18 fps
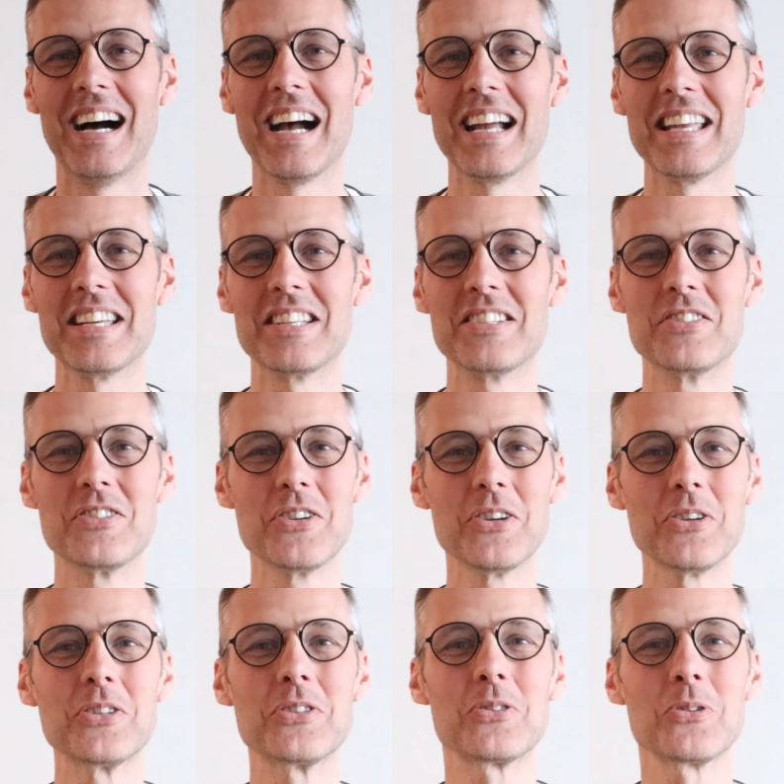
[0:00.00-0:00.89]
I
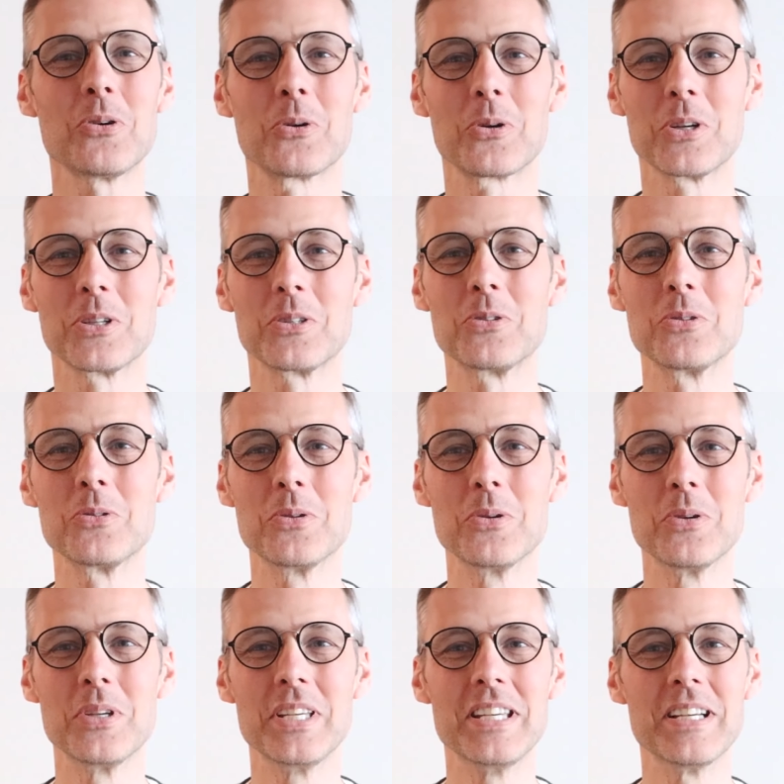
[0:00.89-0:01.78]
enjoyed talking to
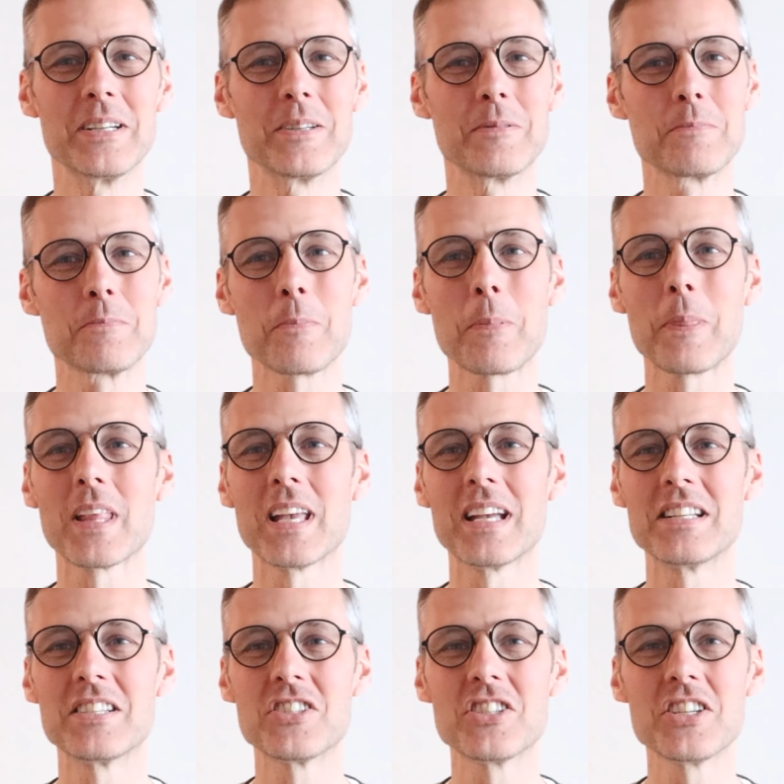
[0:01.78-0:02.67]
you here
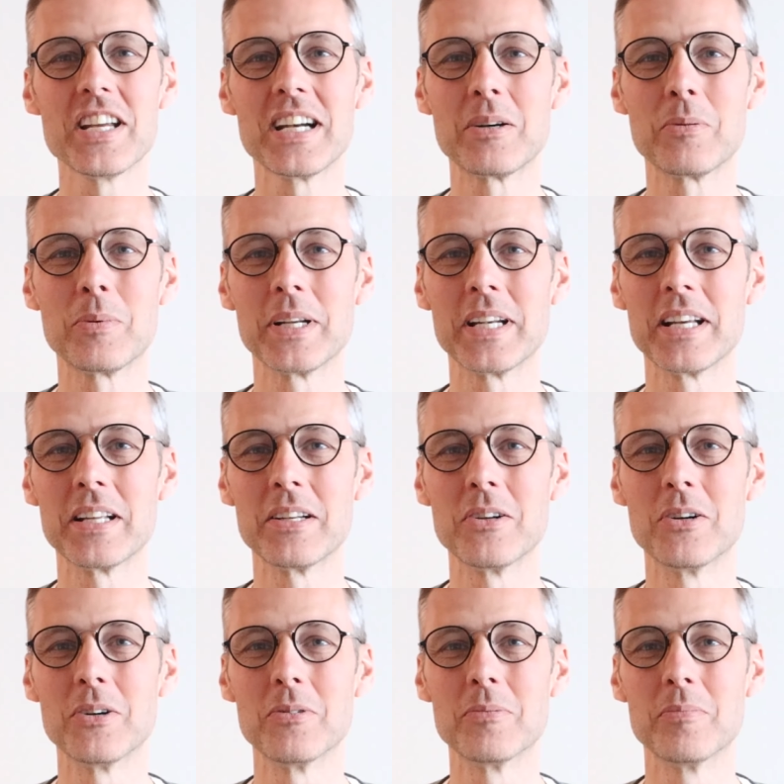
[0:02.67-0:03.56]
and share what I
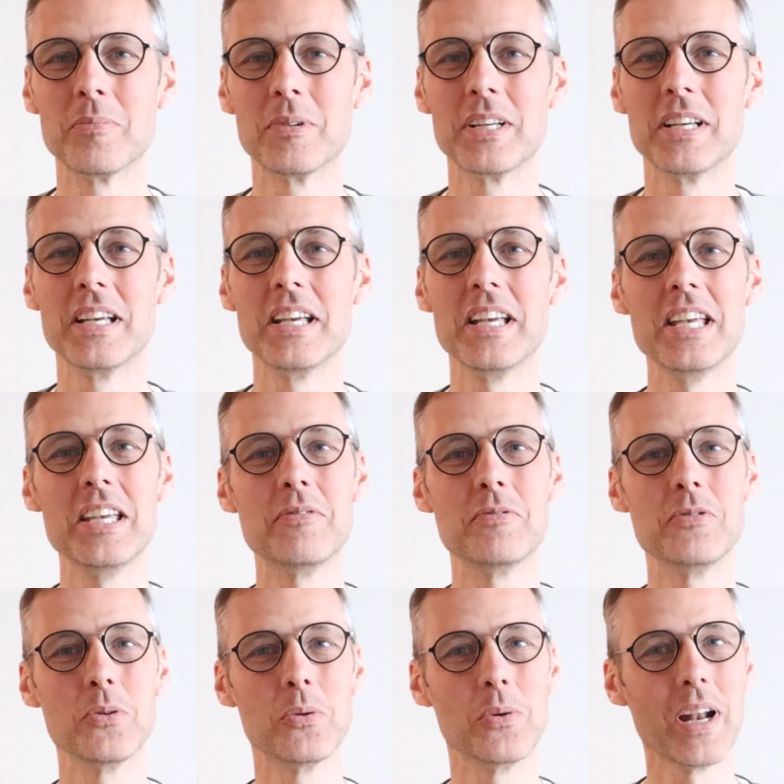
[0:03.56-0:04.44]
know.
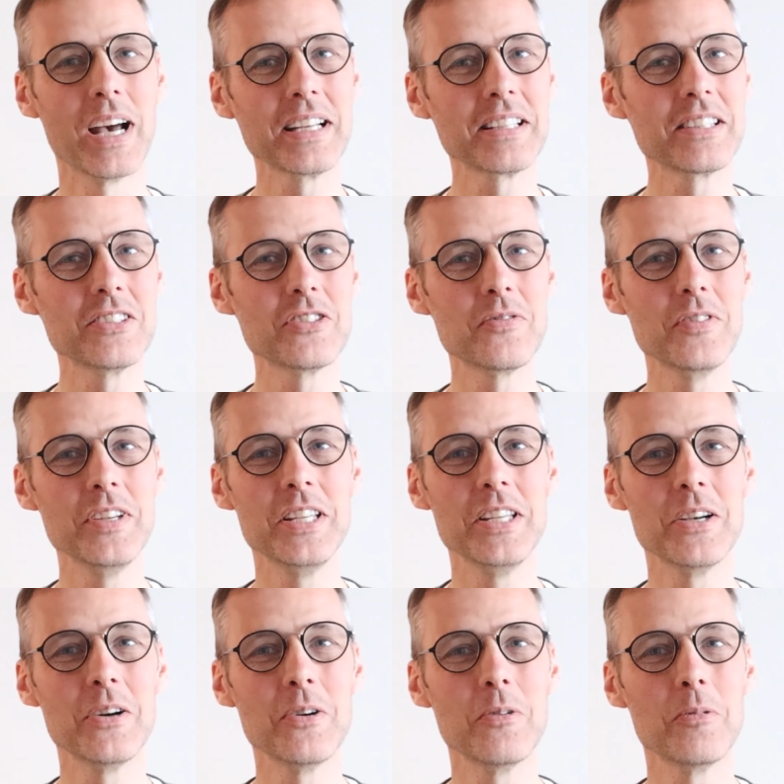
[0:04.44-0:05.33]
If you like this
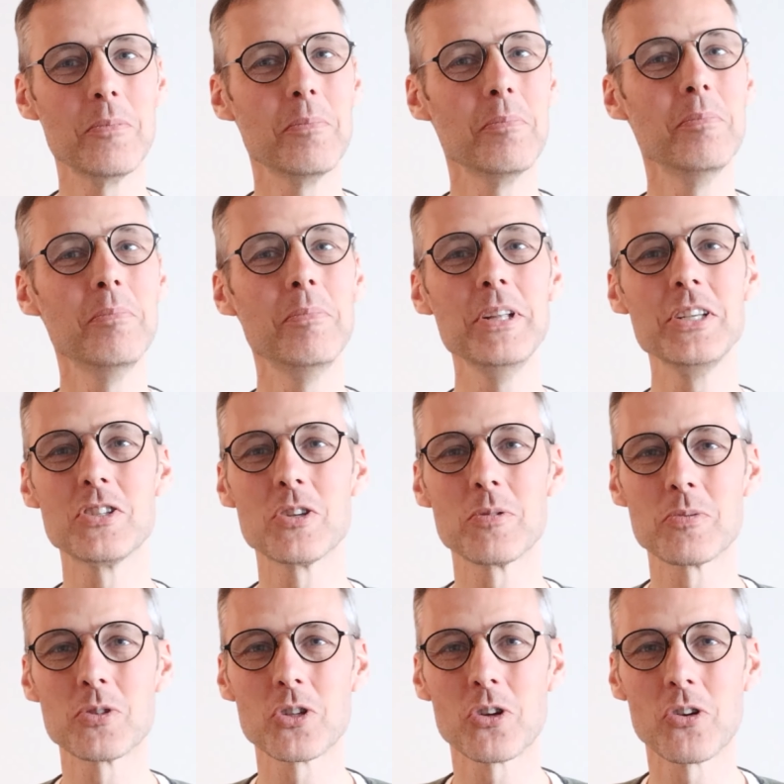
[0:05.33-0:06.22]
video, please
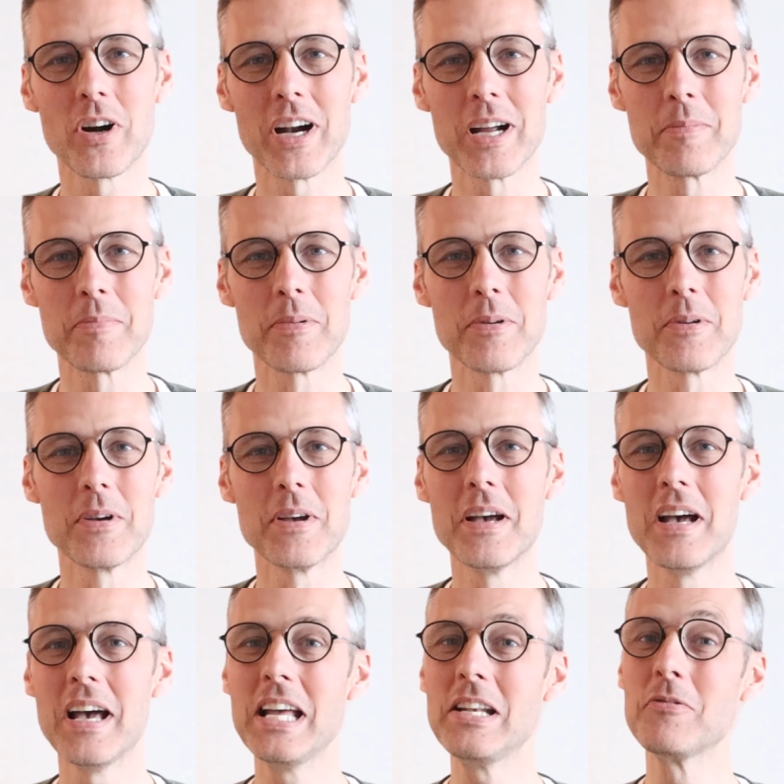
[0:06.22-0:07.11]
subscribe
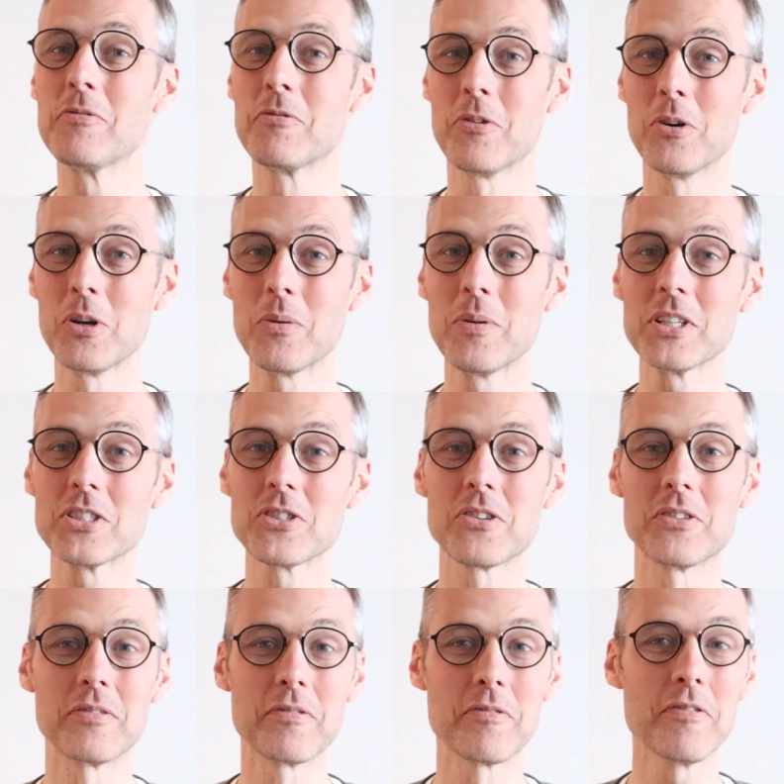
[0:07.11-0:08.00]
and follow
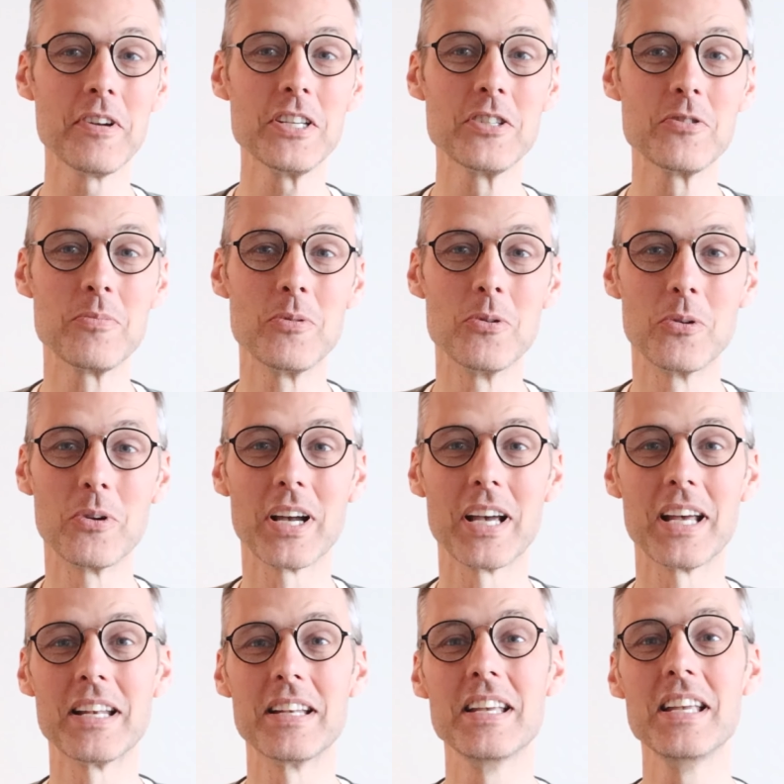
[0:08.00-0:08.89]
us on Facebook
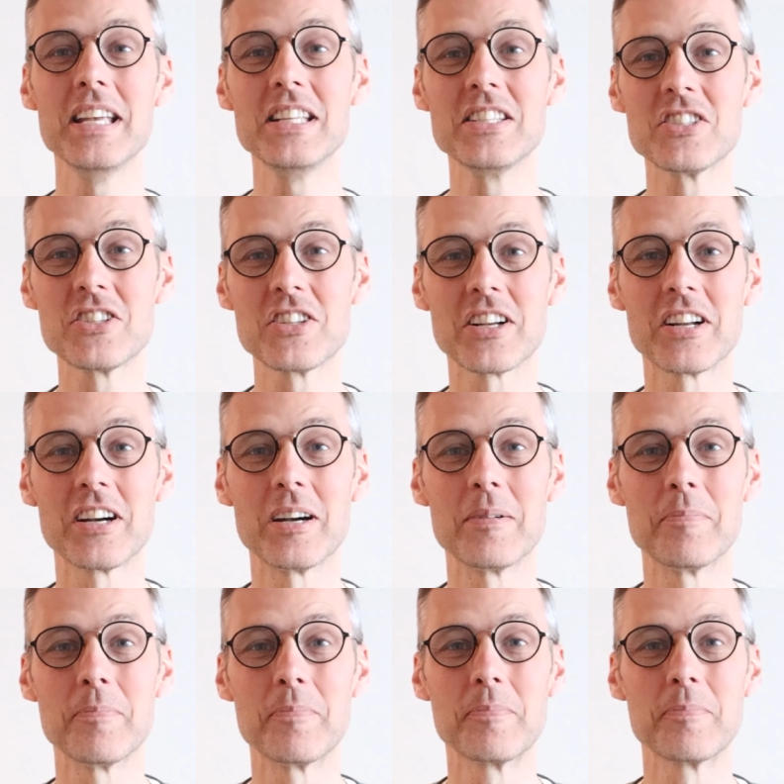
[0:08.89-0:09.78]
and
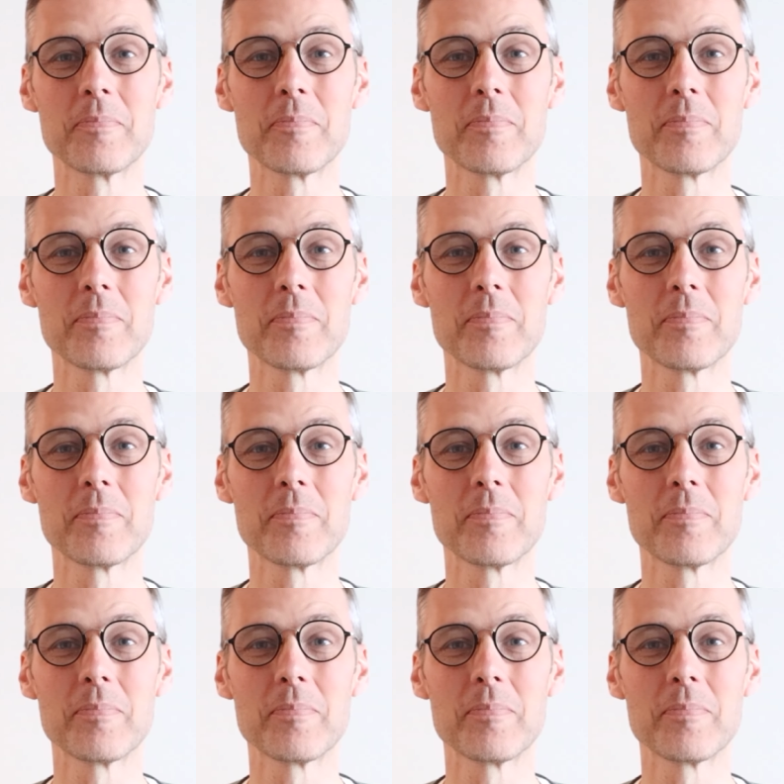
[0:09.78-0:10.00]
Instagram.